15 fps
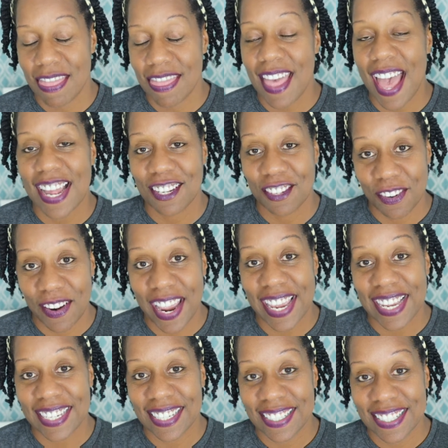that's
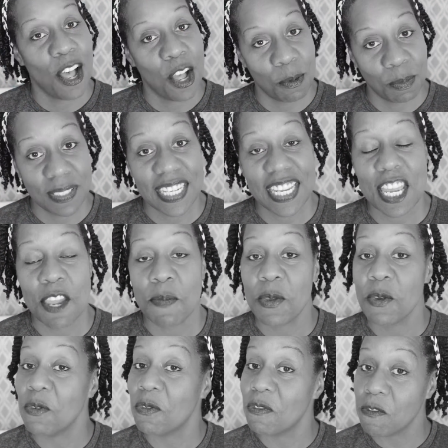right, helps to keep
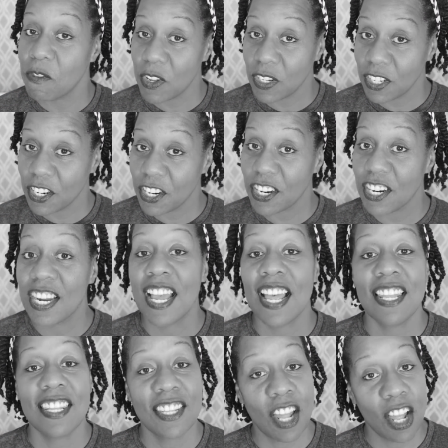you fuller
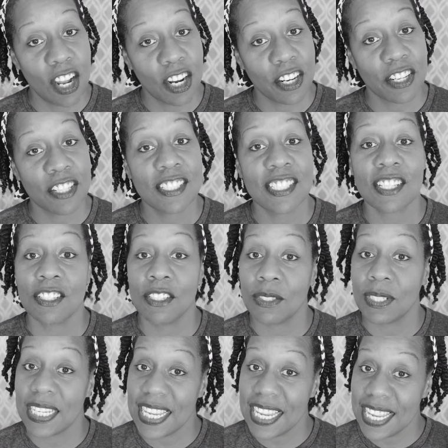longer, so
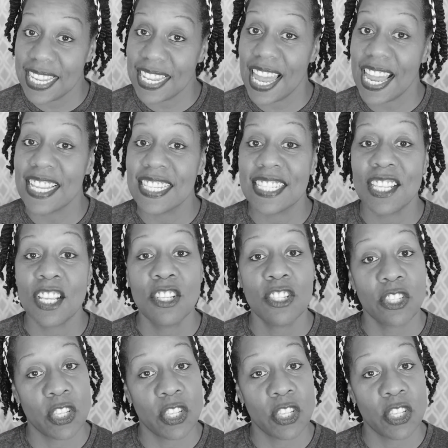you'll eat less,